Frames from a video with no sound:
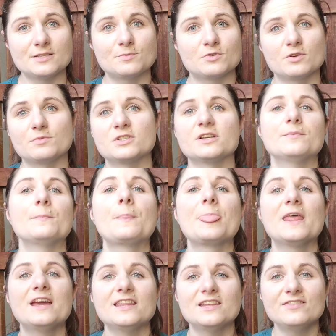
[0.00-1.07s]
subscription,
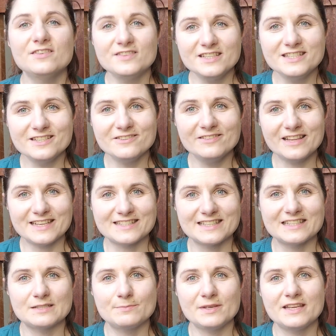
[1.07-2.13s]
the 52
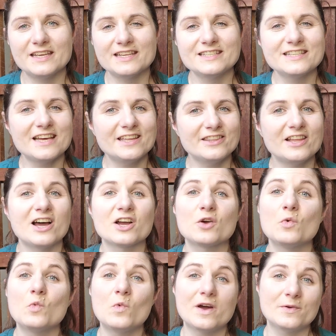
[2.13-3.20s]
lessons begin to unlock
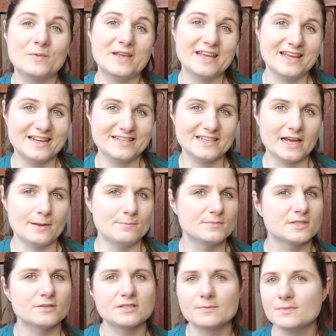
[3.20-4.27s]
one week at a time,
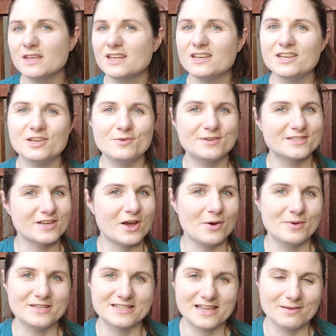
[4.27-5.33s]
so something new is
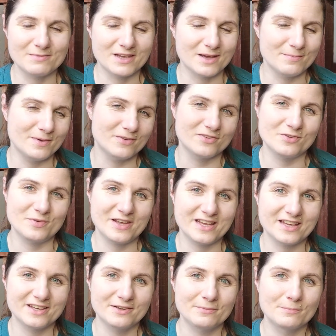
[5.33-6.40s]
always coming up every
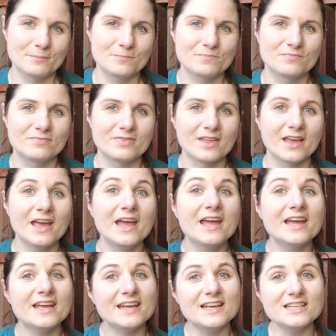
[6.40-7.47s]
week.
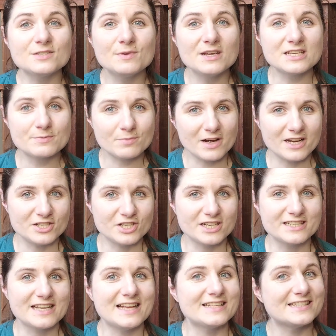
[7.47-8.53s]
Each week's
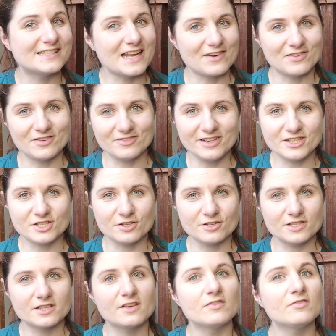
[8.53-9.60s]
project has several
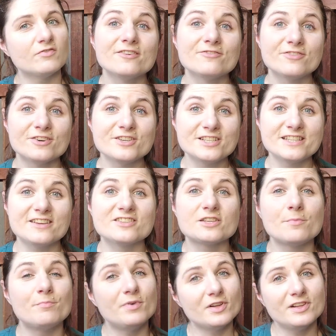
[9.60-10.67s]
features. First, there's
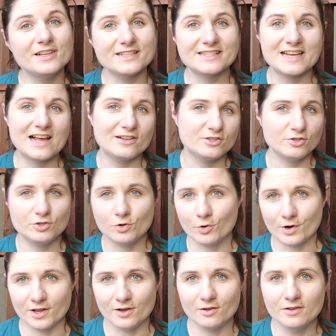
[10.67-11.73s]
a booklet style
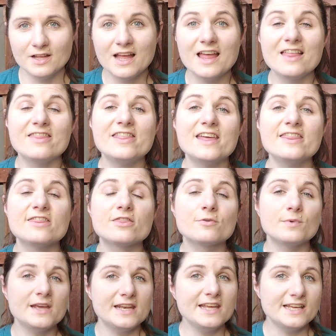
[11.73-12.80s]
tutorial, then
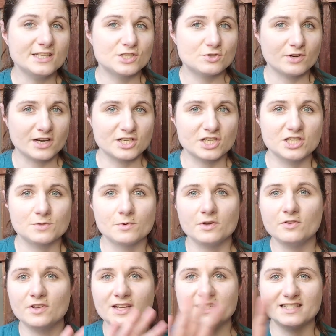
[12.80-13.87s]
3D instructions where
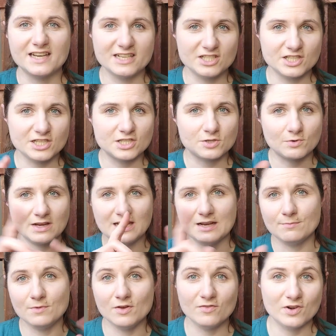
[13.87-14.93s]
you can touch the screen
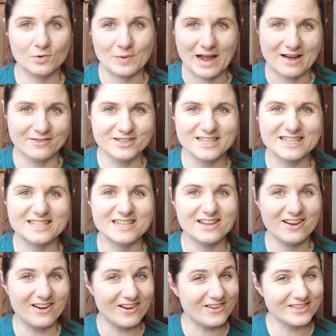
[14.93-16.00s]
and move it around to
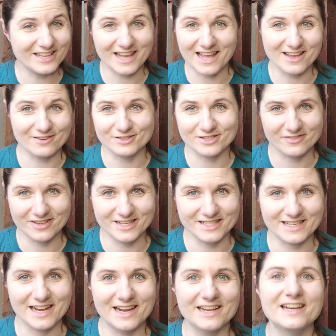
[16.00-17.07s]
see all the angles of the
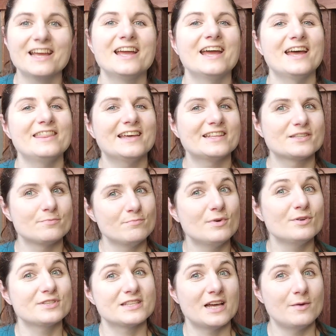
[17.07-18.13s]
design. And that's
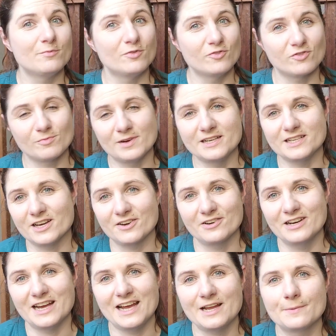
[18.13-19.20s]
most helpful for my daughter
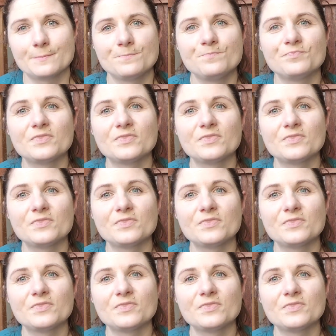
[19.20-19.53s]
and I.